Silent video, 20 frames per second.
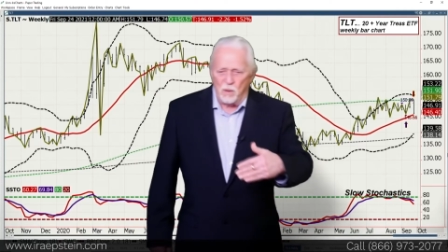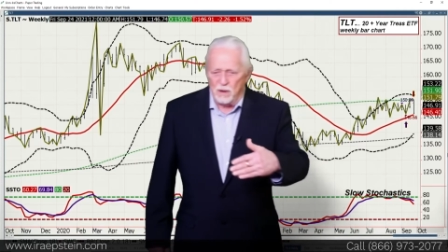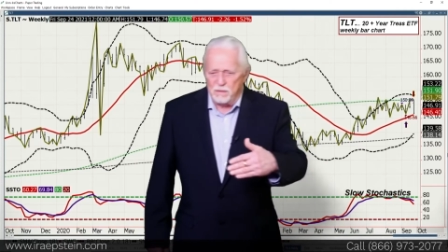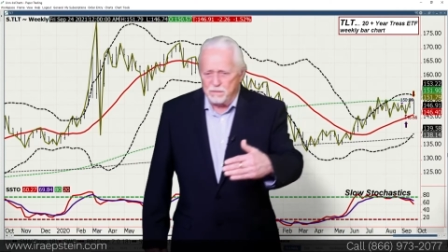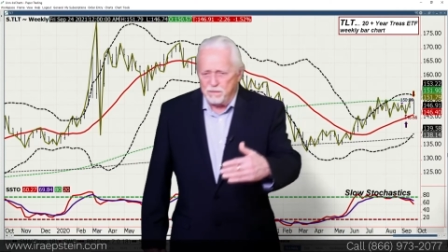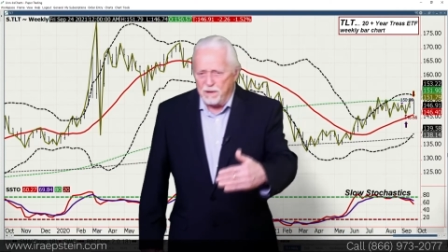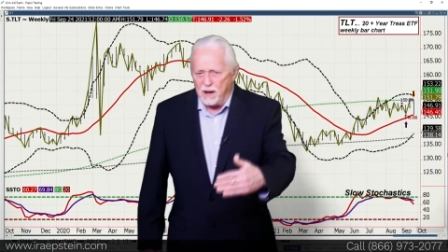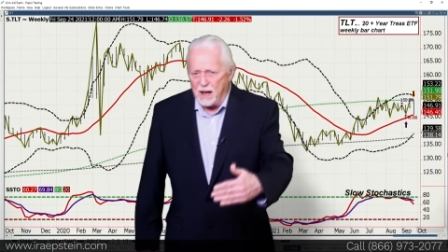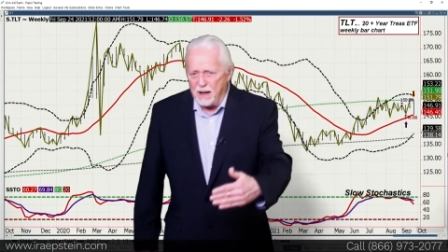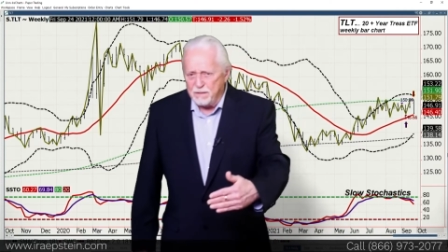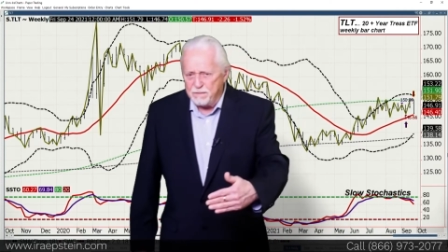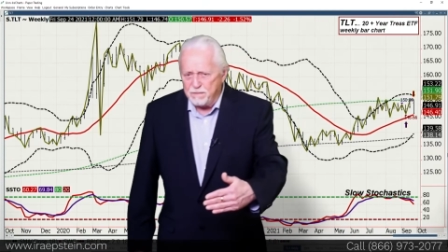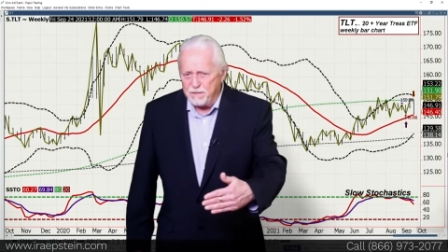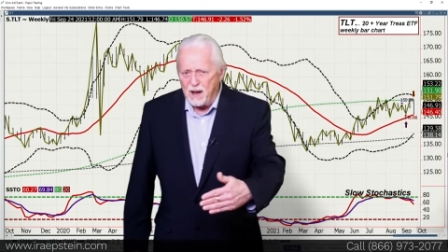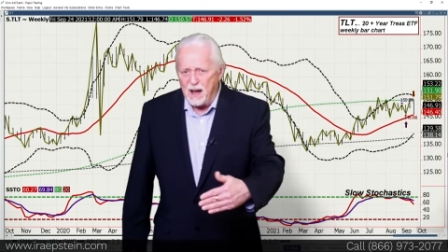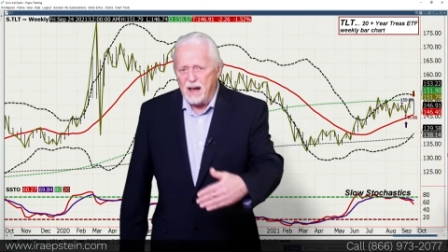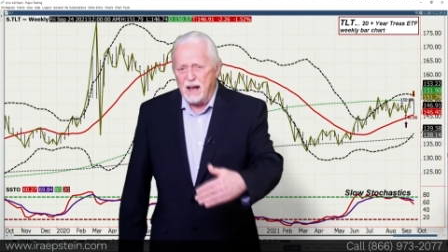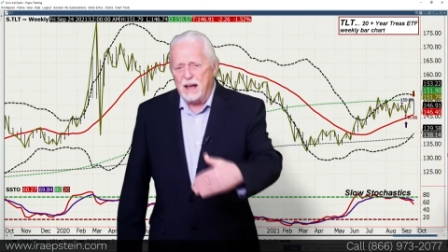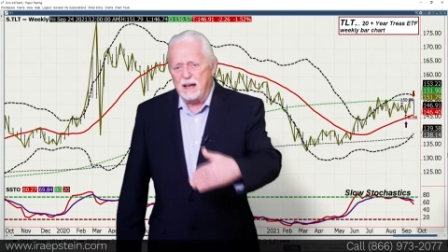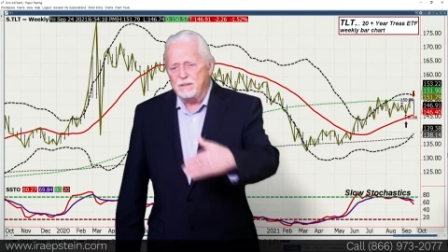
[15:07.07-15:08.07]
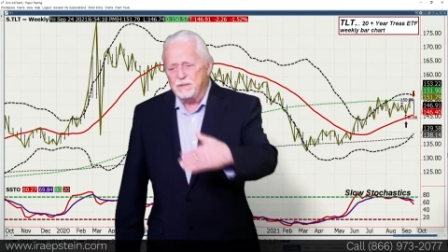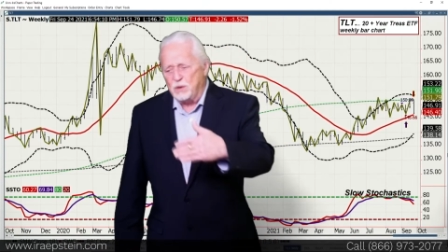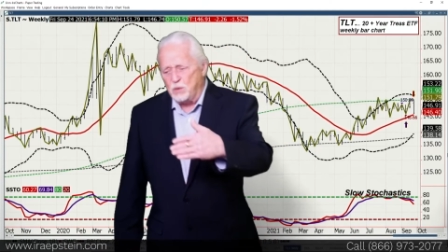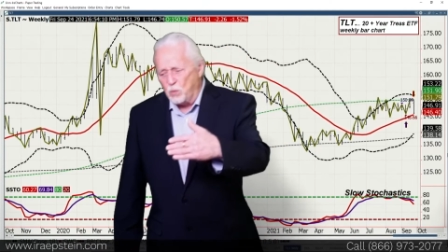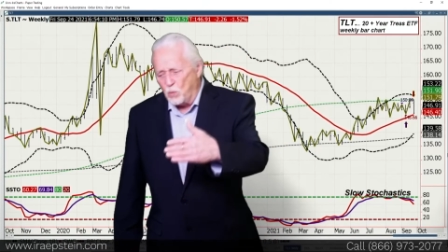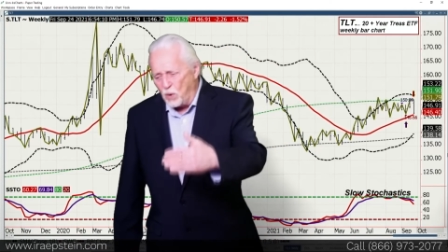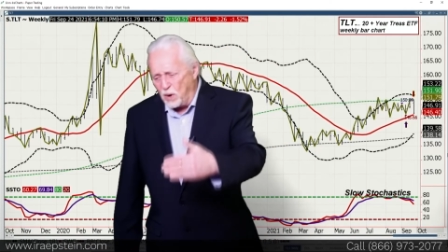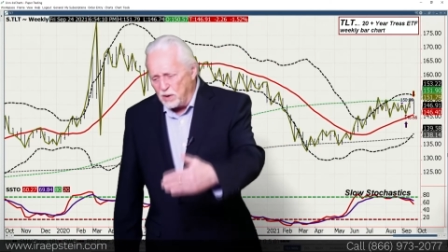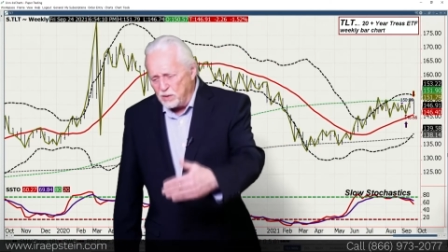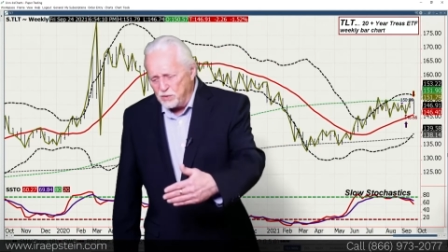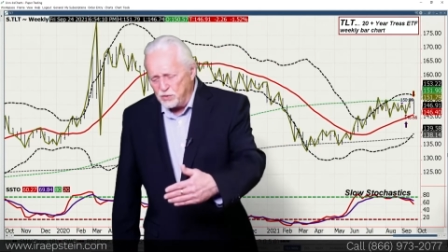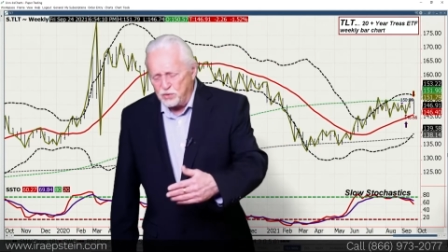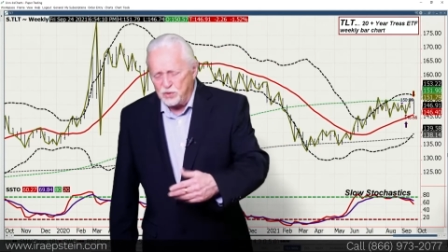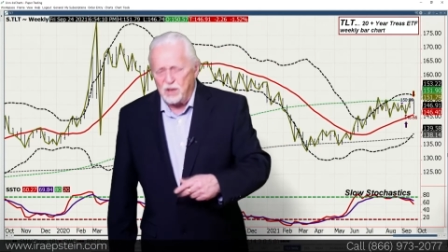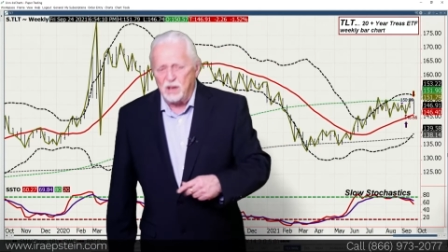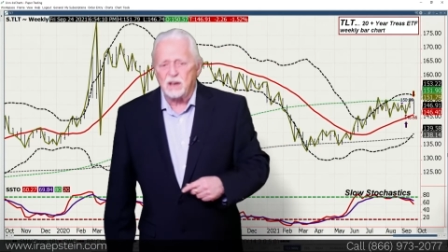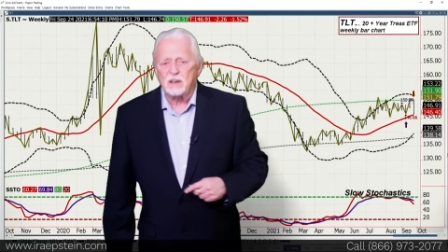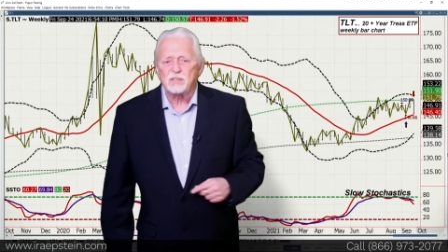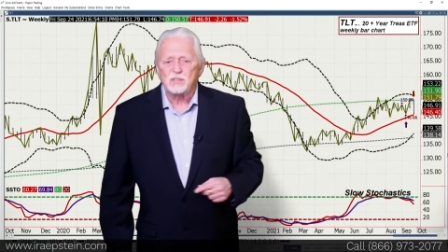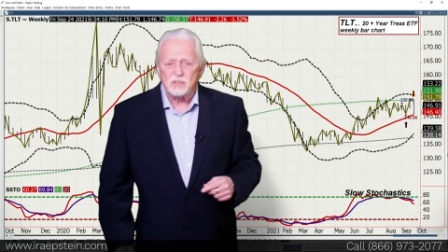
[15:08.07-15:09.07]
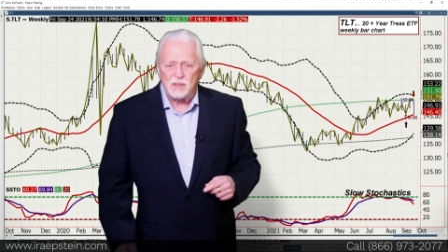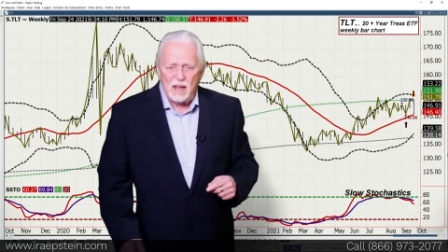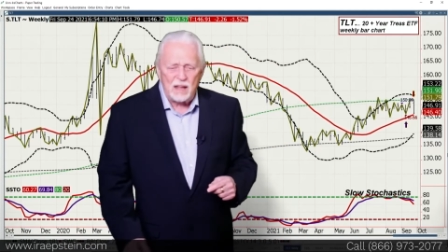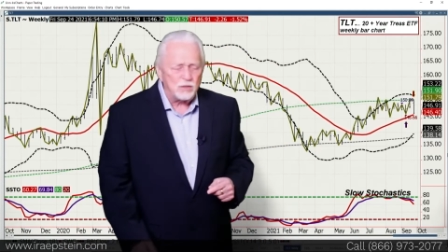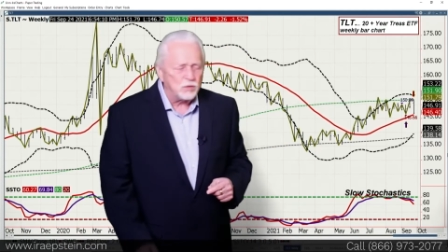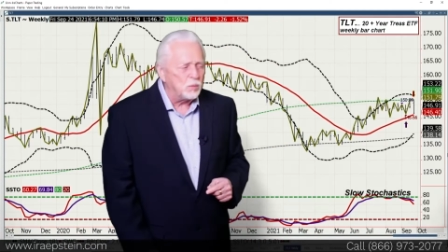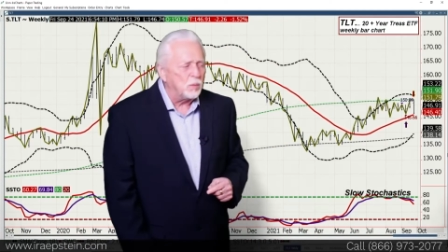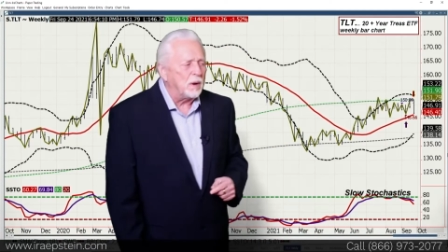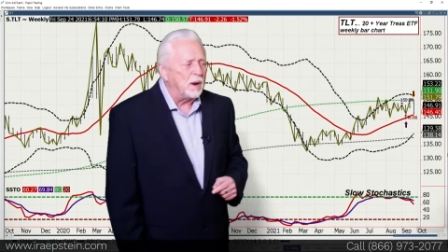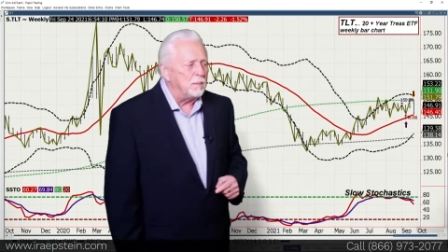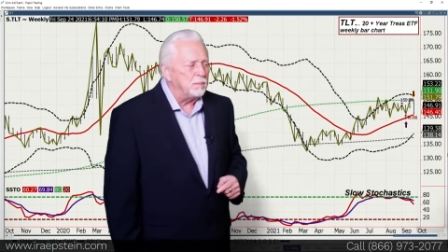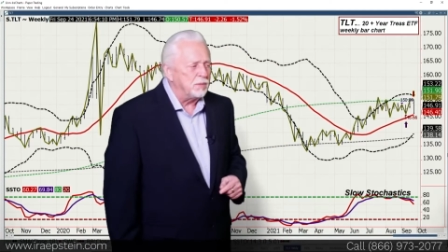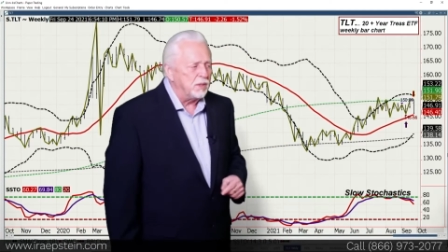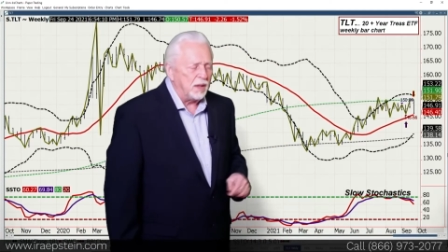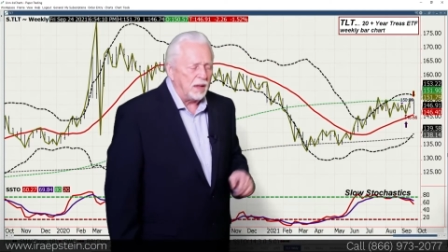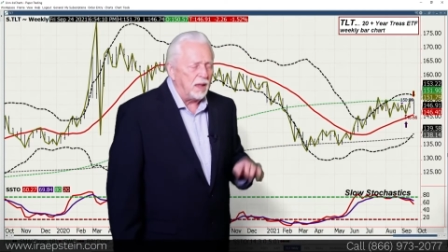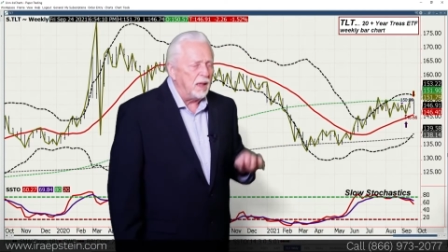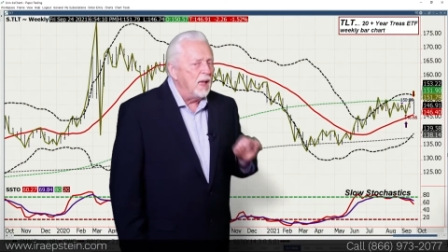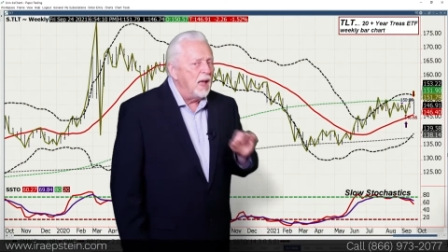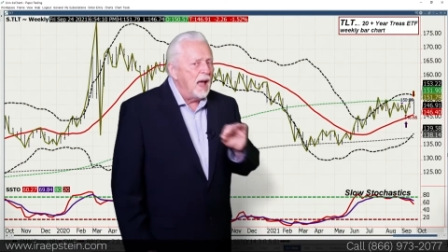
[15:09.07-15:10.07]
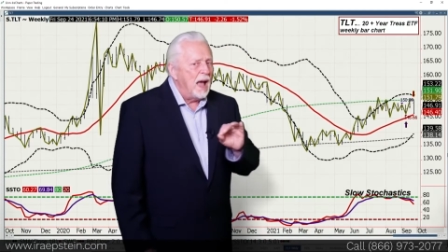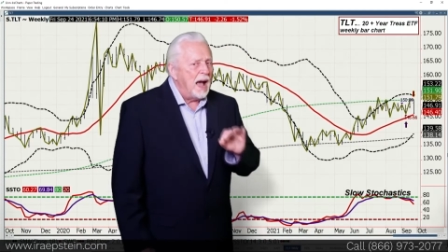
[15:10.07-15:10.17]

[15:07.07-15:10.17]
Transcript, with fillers: 155 and 16. That's what I'm thinking.